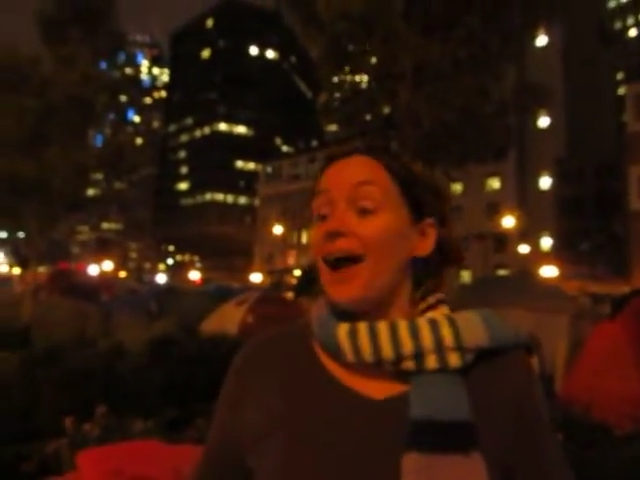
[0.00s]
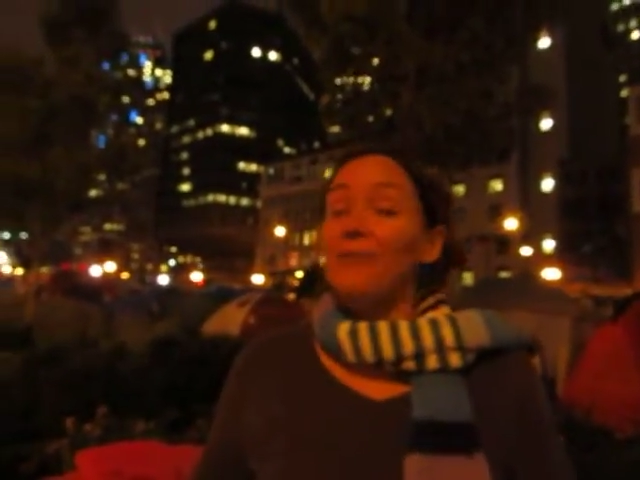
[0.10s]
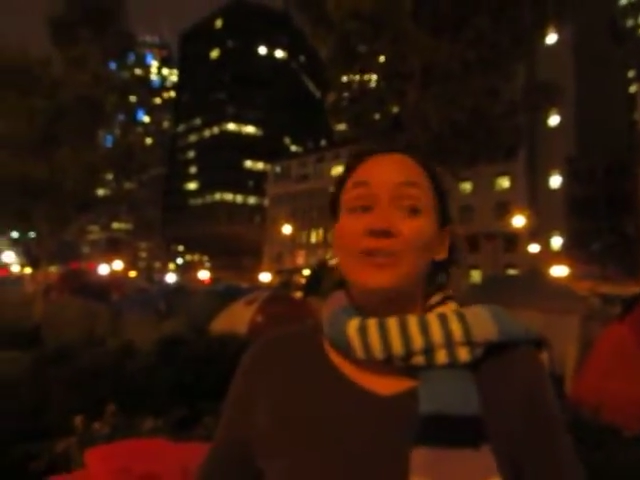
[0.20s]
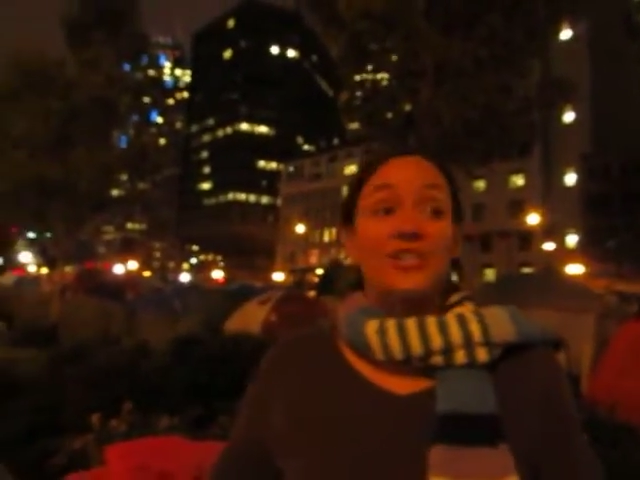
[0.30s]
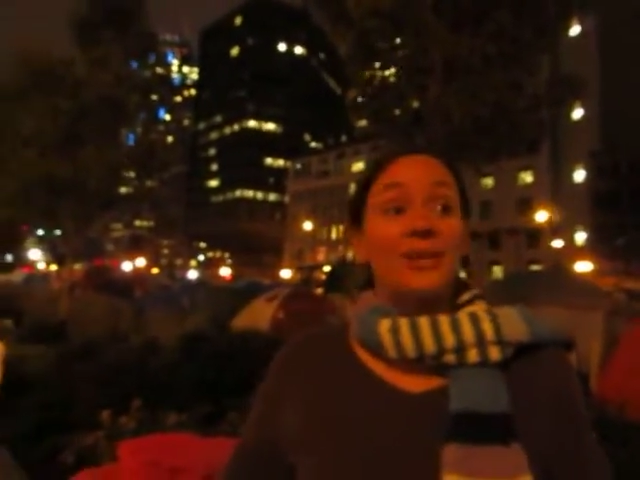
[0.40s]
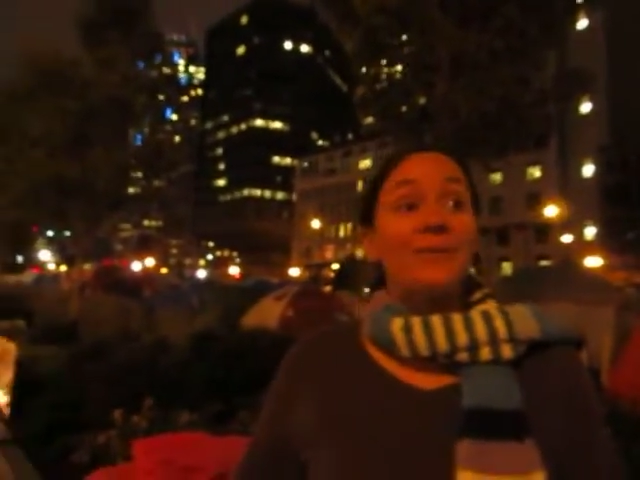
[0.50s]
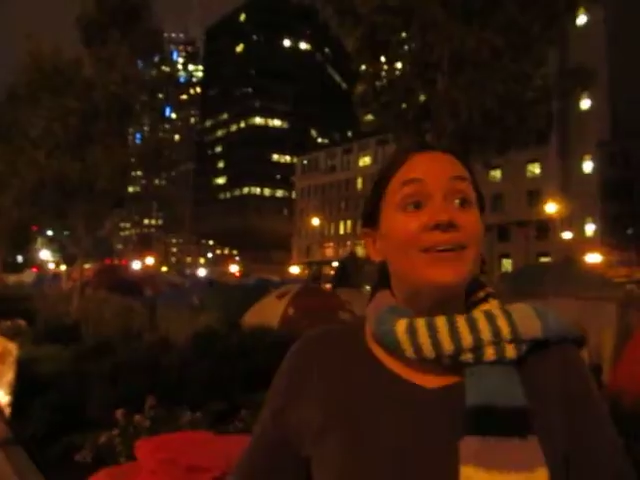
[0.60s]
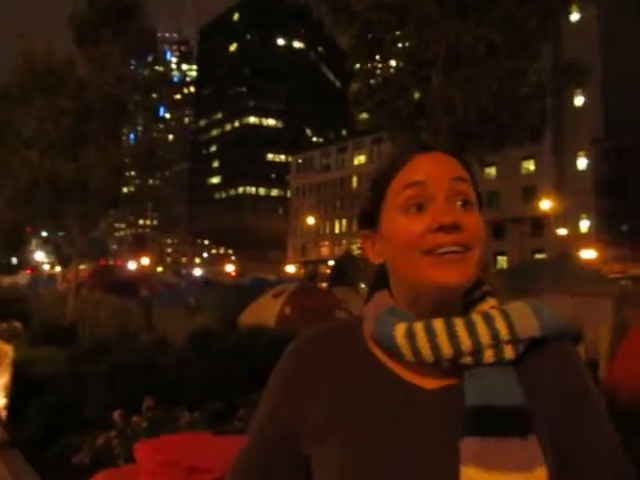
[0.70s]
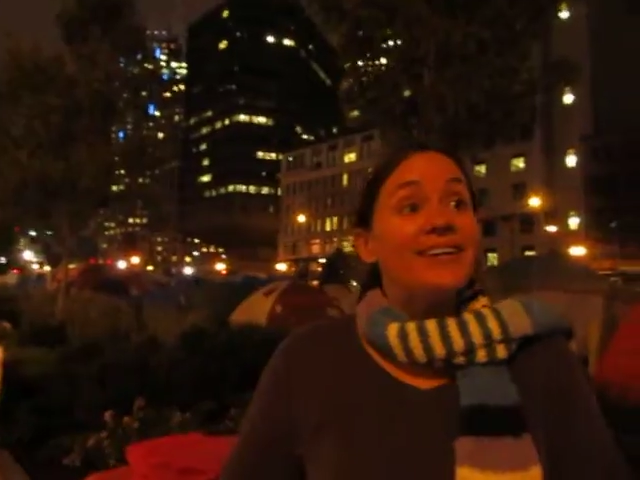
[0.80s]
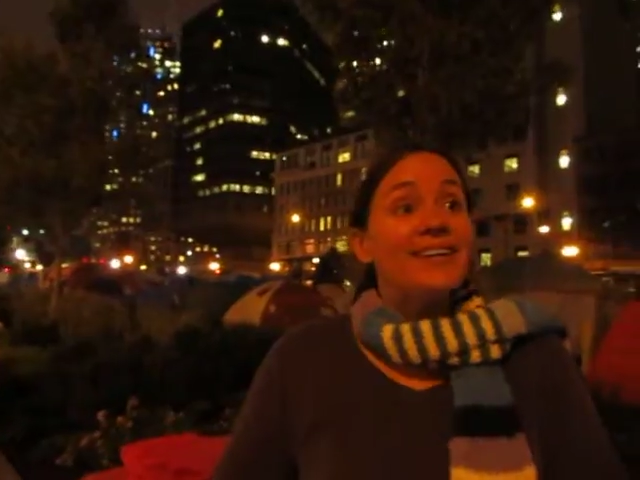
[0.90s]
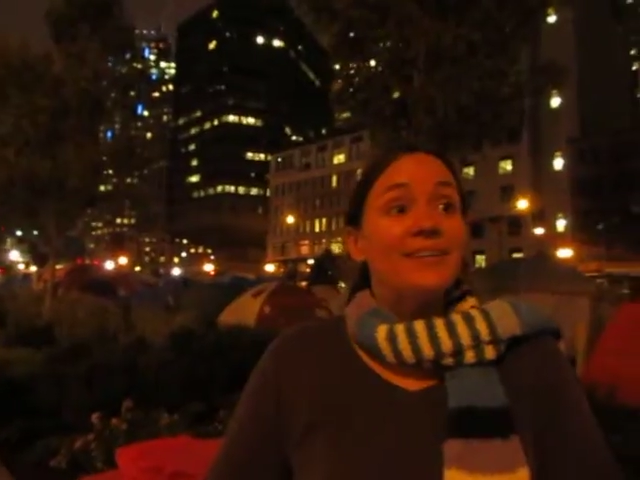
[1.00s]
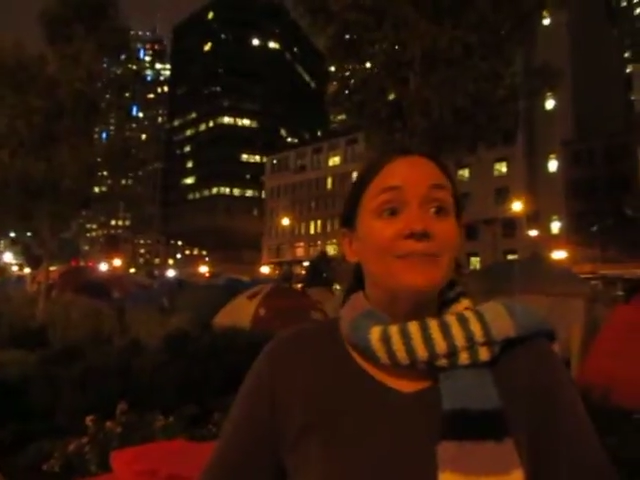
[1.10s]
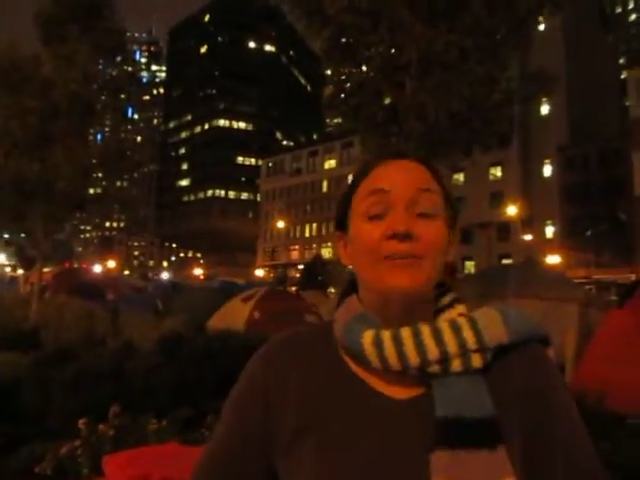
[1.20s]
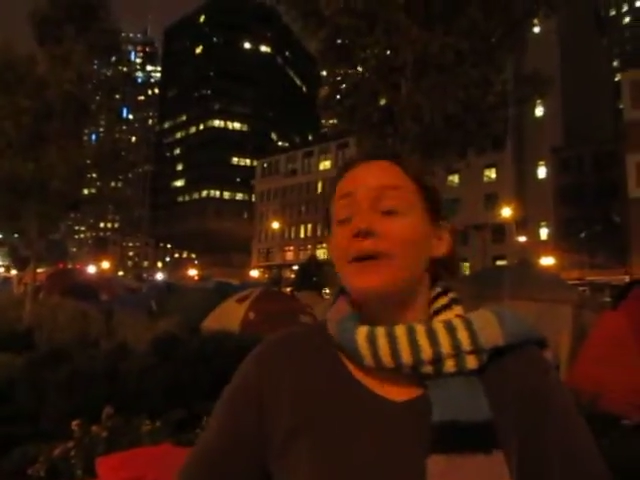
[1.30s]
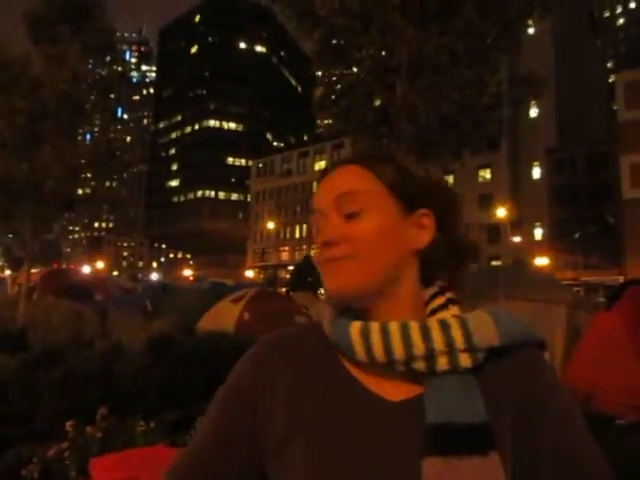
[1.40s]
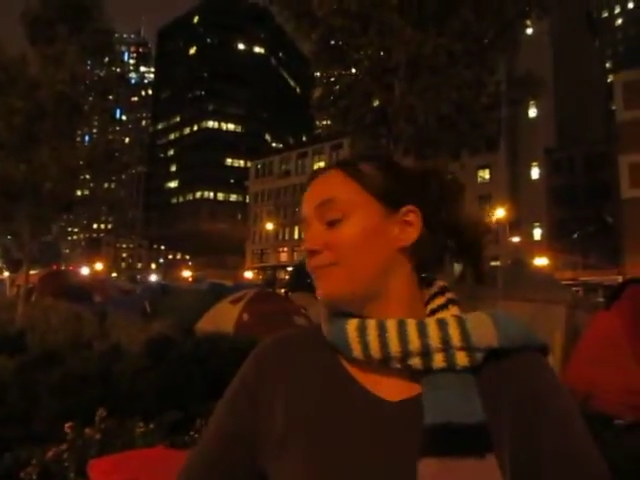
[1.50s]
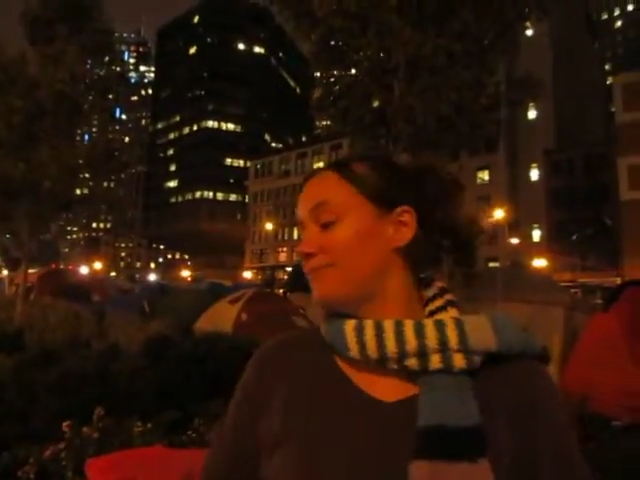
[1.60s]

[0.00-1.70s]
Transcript: I wish they would, but